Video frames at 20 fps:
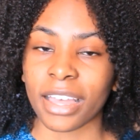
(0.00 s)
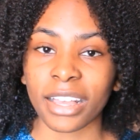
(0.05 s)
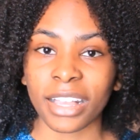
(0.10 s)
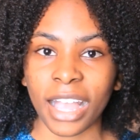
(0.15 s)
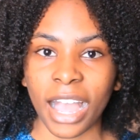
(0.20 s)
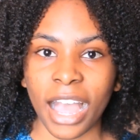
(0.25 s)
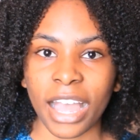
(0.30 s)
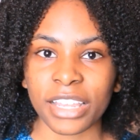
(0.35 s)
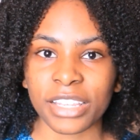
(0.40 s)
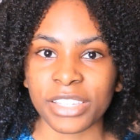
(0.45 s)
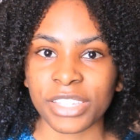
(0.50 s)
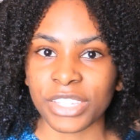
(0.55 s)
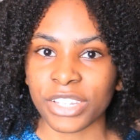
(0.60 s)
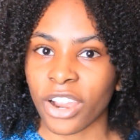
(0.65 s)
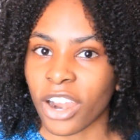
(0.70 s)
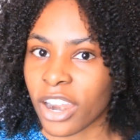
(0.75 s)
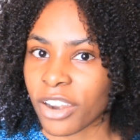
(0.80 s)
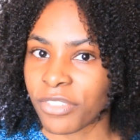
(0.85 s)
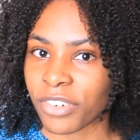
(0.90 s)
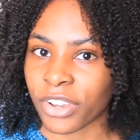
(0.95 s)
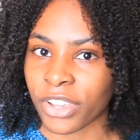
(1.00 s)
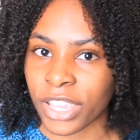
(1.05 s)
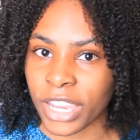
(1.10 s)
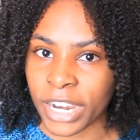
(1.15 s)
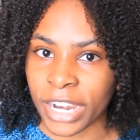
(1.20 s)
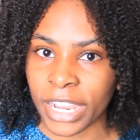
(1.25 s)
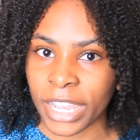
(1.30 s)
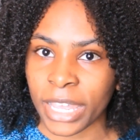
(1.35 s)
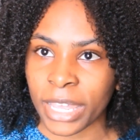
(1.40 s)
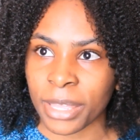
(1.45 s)
a cotton scarf on
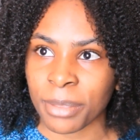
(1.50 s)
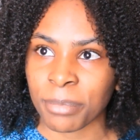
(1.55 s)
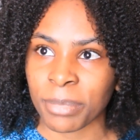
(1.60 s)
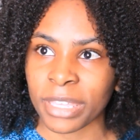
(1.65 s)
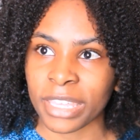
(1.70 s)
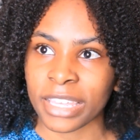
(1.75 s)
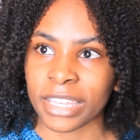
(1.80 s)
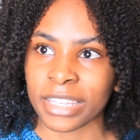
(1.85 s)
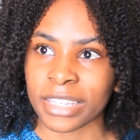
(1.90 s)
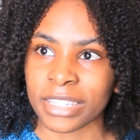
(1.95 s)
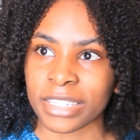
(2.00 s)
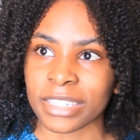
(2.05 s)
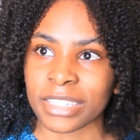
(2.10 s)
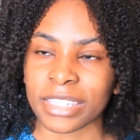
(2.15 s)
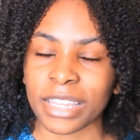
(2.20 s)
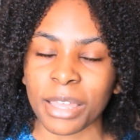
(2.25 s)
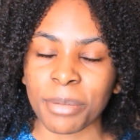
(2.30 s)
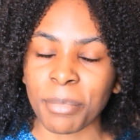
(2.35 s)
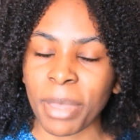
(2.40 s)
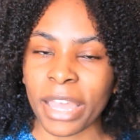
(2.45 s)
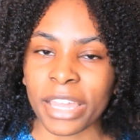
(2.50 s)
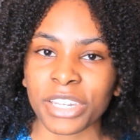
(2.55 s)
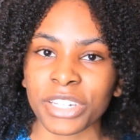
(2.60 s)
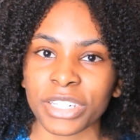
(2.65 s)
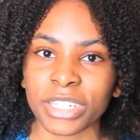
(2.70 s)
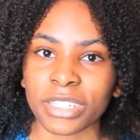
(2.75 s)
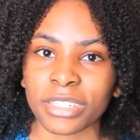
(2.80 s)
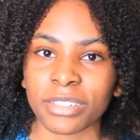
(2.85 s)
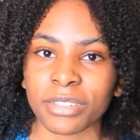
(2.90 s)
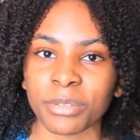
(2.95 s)
your head, because
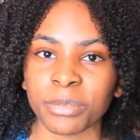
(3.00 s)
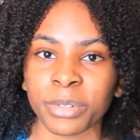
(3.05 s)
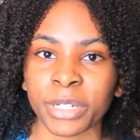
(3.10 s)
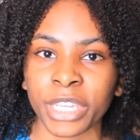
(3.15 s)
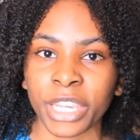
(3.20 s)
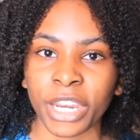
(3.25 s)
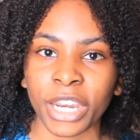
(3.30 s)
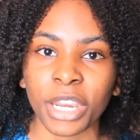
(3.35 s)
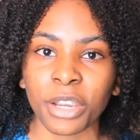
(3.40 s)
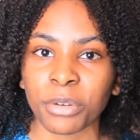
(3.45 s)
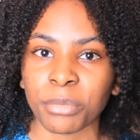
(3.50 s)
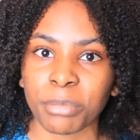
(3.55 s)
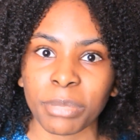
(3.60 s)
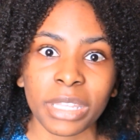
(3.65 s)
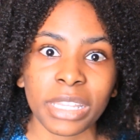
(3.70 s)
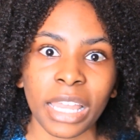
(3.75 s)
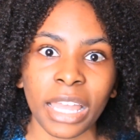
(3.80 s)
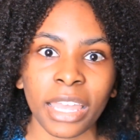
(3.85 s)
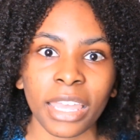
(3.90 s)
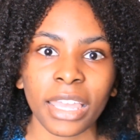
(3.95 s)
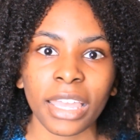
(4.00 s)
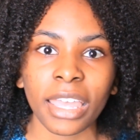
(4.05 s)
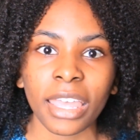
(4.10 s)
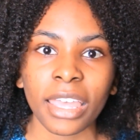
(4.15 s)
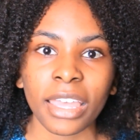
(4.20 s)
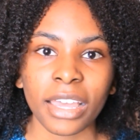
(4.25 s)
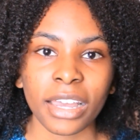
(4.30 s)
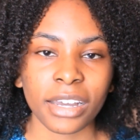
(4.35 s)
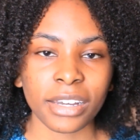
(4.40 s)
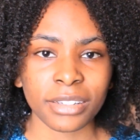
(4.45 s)
imagine what your hair would be like
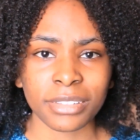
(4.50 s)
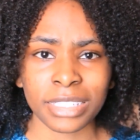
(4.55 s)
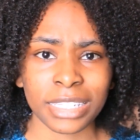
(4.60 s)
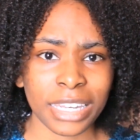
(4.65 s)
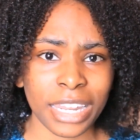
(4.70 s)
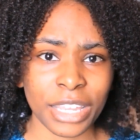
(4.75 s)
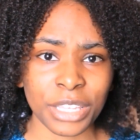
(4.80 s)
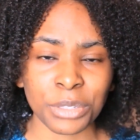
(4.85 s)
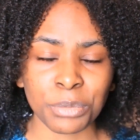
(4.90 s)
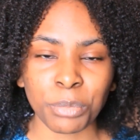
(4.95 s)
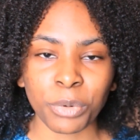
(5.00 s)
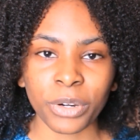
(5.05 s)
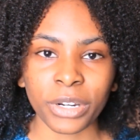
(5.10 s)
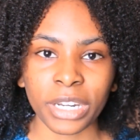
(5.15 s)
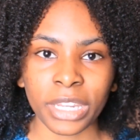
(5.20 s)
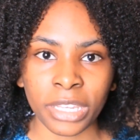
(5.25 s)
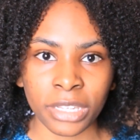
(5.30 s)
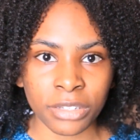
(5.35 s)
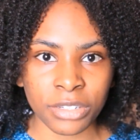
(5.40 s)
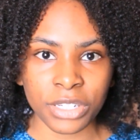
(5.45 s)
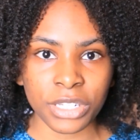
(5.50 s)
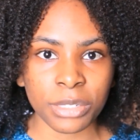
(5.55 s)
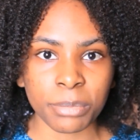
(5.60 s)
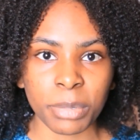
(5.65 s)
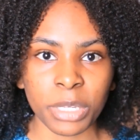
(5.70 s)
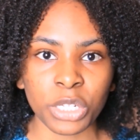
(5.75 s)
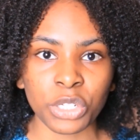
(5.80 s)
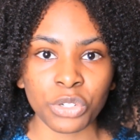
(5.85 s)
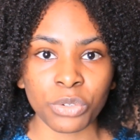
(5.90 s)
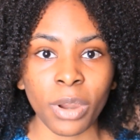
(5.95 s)
the next morning. It'd just
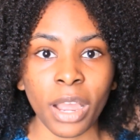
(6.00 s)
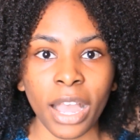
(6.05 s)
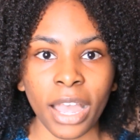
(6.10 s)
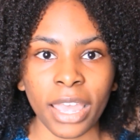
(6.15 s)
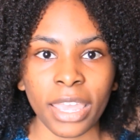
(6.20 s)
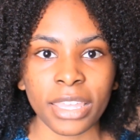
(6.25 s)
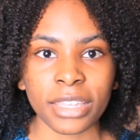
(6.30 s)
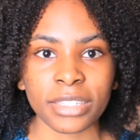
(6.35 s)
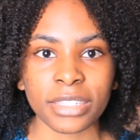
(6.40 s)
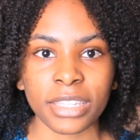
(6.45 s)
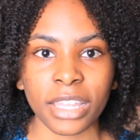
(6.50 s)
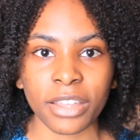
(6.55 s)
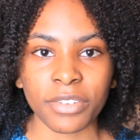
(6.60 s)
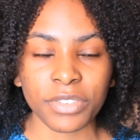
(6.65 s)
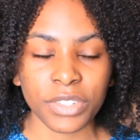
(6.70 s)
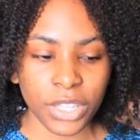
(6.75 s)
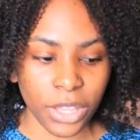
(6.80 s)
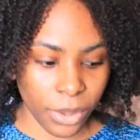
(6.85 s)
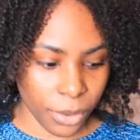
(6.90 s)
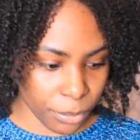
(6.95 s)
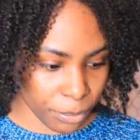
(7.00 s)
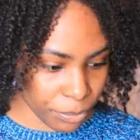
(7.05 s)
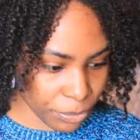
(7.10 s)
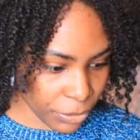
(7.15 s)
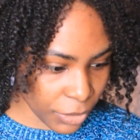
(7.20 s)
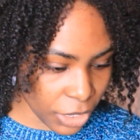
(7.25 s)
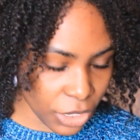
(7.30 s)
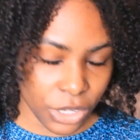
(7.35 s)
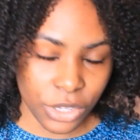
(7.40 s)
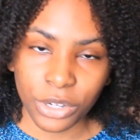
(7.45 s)
be dry and stuff. So
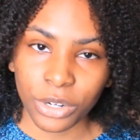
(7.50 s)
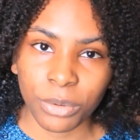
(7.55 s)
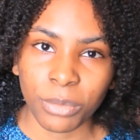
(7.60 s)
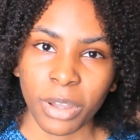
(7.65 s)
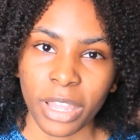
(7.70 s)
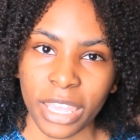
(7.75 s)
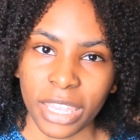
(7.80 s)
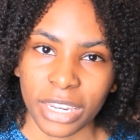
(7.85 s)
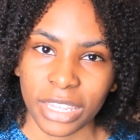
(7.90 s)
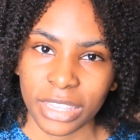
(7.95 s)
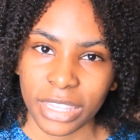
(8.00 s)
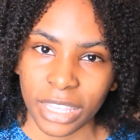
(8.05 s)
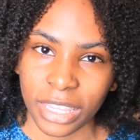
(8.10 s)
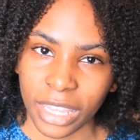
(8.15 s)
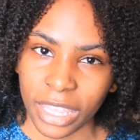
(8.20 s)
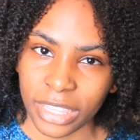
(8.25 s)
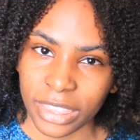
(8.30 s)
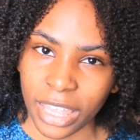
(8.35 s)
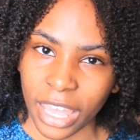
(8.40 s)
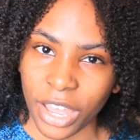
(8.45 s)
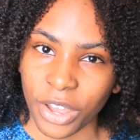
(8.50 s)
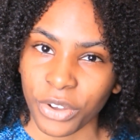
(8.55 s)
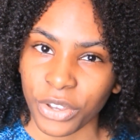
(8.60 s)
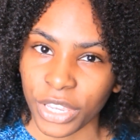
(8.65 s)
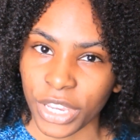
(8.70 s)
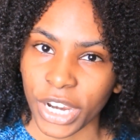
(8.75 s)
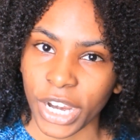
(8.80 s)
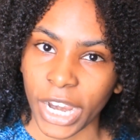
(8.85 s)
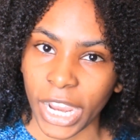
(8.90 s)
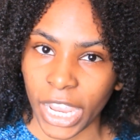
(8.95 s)
you don't want anything like that
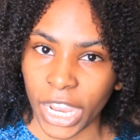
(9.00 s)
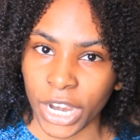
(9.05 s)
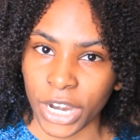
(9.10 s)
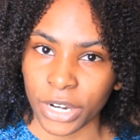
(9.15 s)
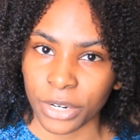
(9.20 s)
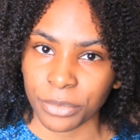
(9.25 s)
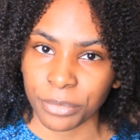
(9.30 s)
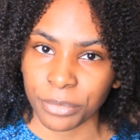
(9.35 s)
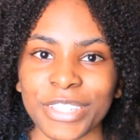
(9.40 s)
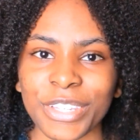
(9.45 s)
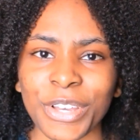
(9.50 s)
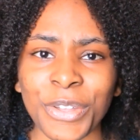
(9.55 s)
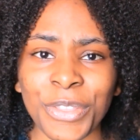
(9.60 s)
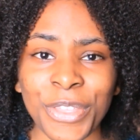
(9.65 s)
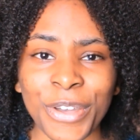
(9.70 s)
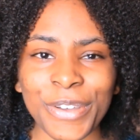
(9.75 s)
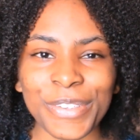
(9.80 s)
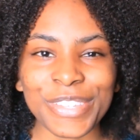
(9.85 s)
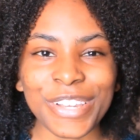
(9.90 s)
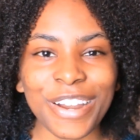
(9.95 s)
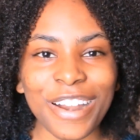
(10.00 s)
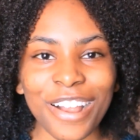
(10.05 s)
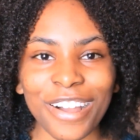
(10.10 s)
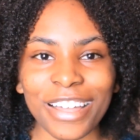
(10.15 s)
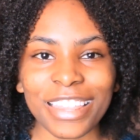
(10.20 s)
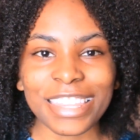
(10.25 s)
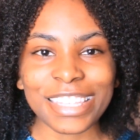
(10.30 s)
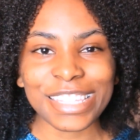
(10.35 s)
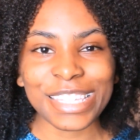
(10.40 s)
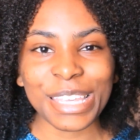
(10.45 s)
on your hair. So those are
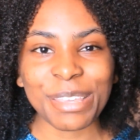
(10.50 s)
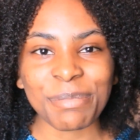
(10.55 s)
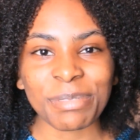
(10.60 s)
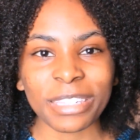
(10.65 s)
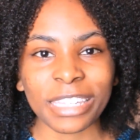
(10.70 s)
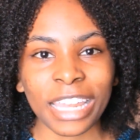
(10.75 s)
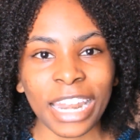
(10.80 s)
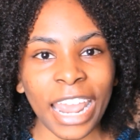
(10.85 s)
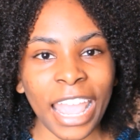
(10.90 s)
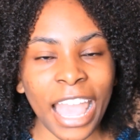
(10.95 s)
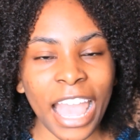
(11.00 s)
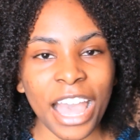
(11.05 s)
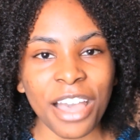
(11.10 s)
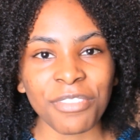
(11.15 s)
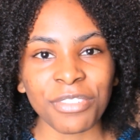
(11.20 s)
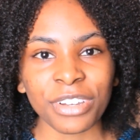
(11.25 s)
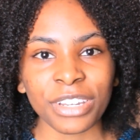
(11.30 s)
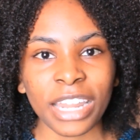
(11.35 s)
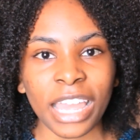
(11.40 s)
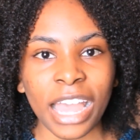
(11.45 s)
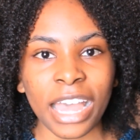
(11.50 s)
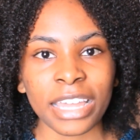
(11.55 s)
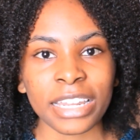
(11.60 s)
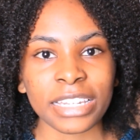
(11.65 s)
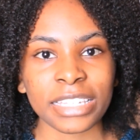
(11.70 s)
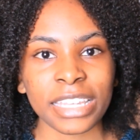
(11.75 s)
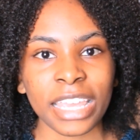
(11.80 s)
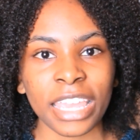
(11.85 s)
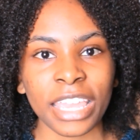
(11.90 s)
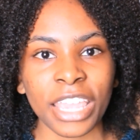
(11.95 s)
all the tips that I have on how
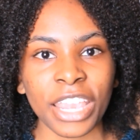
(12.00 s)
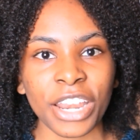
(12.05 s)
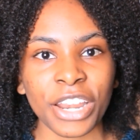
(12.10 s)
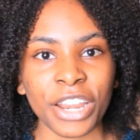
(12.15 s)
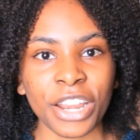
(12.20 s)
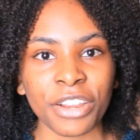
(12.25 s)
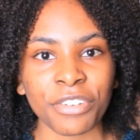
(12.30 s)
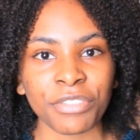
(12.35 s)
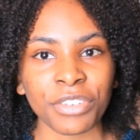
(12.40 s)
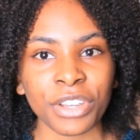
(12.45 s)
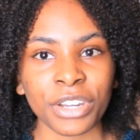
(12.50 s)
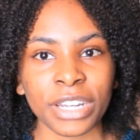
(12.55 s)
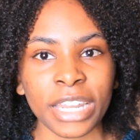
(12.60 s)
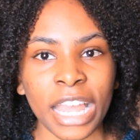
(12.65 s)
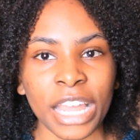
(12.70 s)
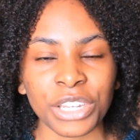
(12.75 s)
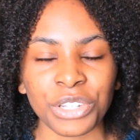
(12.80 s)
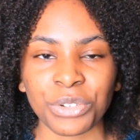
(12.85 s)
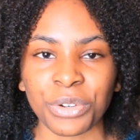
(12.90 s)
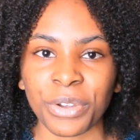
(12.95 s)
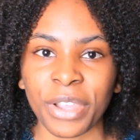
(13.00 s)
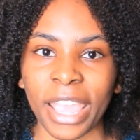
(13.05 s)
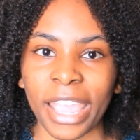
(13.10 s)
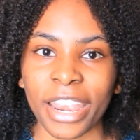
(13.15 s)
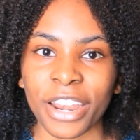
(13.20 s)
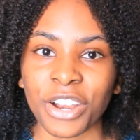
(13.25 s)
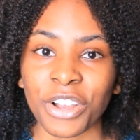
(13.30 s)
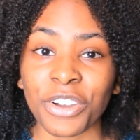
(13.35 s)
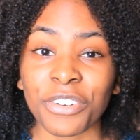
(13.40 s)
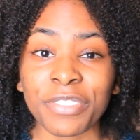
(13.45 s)
to take care of your natural
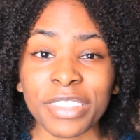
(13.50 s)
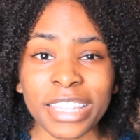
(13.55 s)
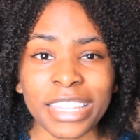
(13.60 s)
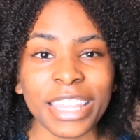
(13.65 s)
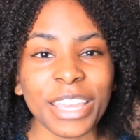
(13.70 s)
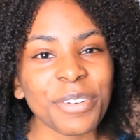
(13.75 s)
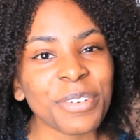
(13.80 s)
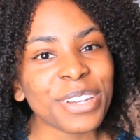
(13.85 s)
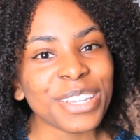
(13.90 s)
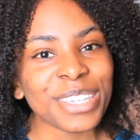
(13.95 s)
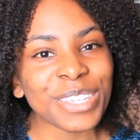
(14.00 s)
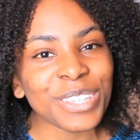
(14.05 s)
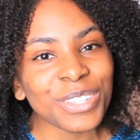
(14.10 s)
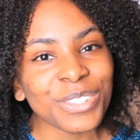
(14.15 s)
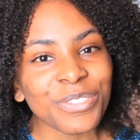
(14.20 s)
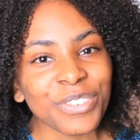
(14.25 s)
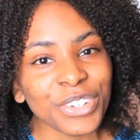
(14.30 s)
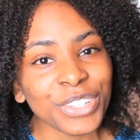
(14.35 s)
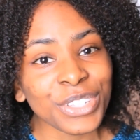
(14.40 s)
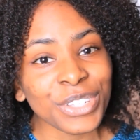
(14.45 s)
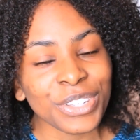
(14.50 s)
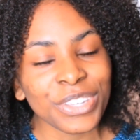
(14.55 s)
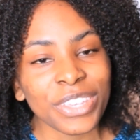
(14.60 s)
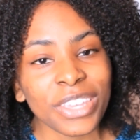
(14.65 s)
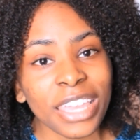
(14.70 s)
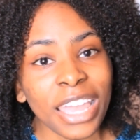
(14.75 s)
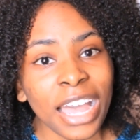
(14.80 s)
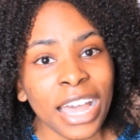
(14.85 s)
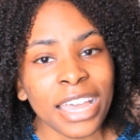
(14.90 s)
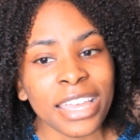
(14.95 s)
hair. Hopefully they were useful to
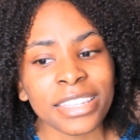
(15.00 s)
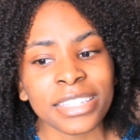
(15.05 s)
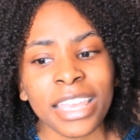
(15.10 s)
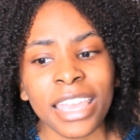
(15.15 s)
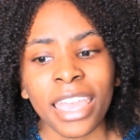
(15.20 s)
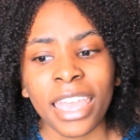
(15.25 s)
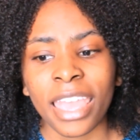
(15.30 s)
you guys.